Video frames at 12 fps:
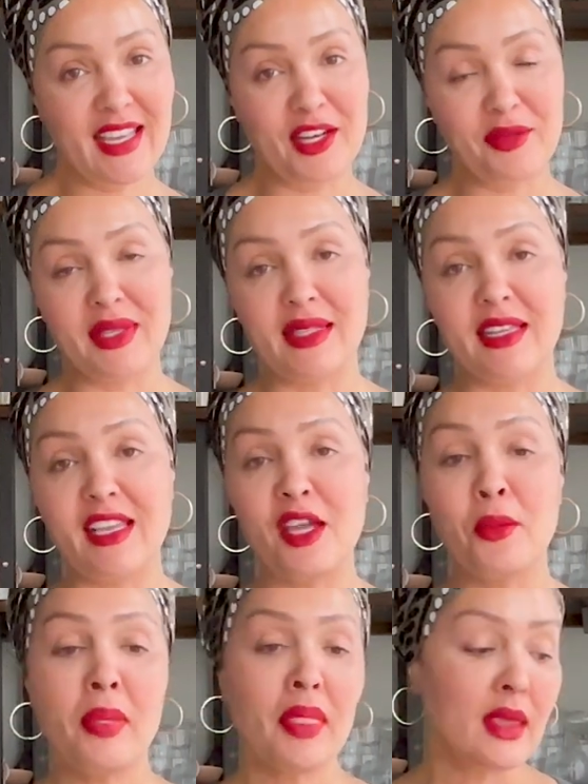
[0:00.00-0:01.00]
Edibility,
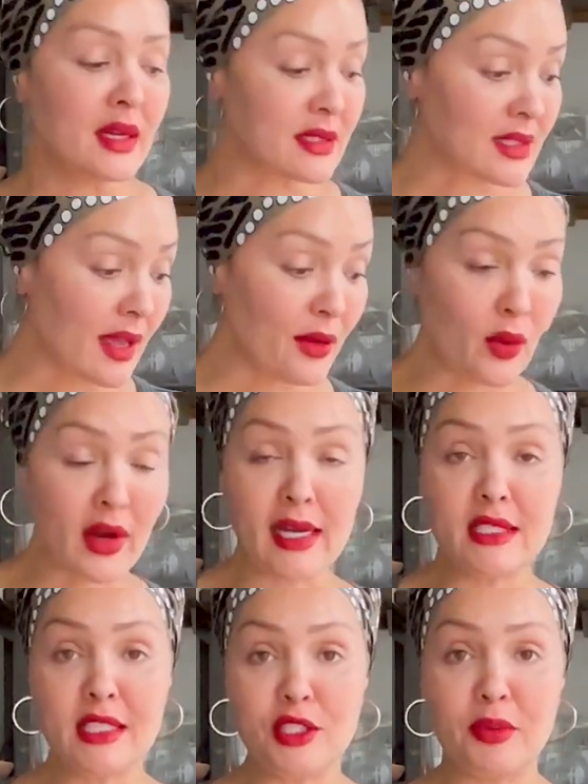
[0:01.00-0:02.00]
a site where I
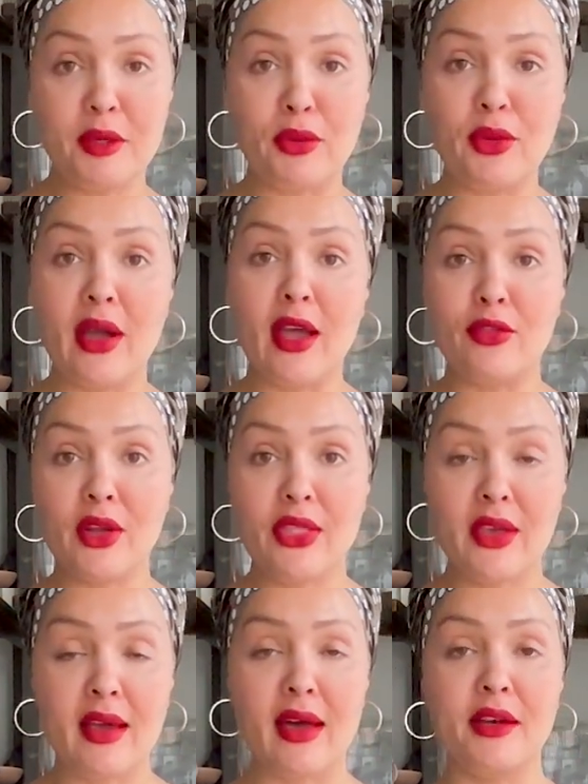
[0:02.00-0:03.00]
teach people
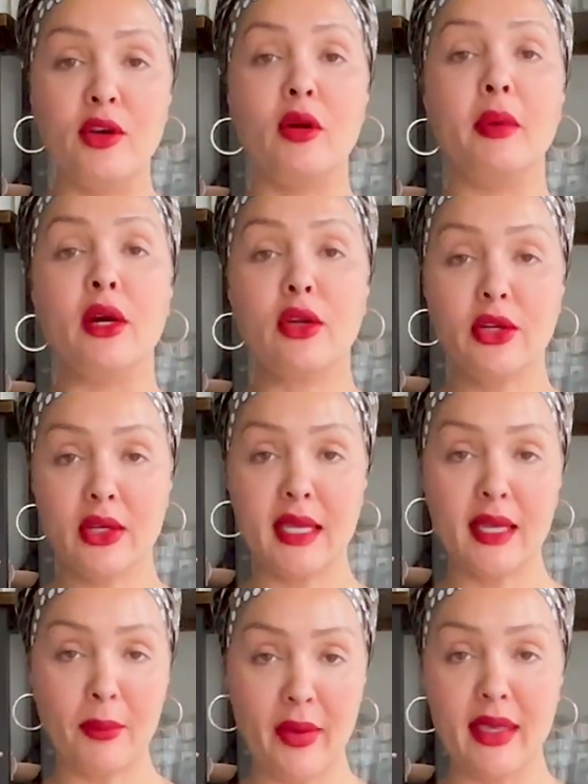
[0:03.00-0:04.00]
everything I know about
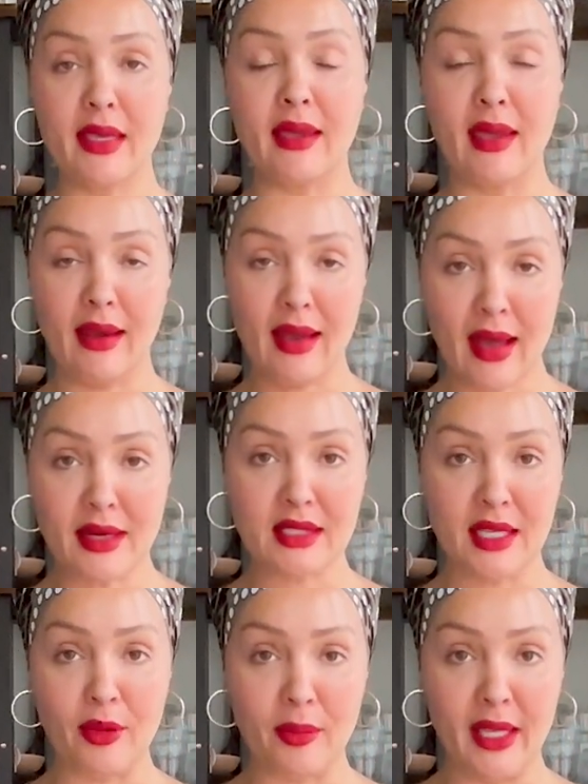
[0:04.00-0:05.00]
cooking, baking, and
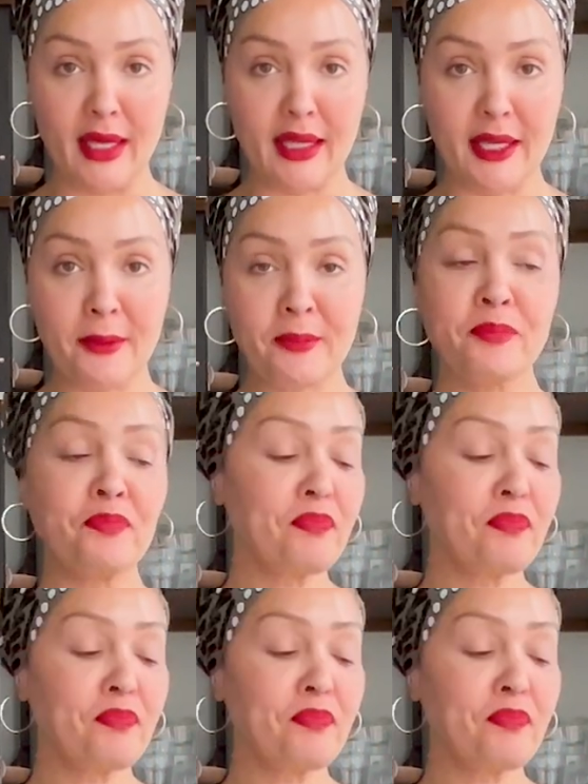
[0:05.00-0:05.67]
cocktail making.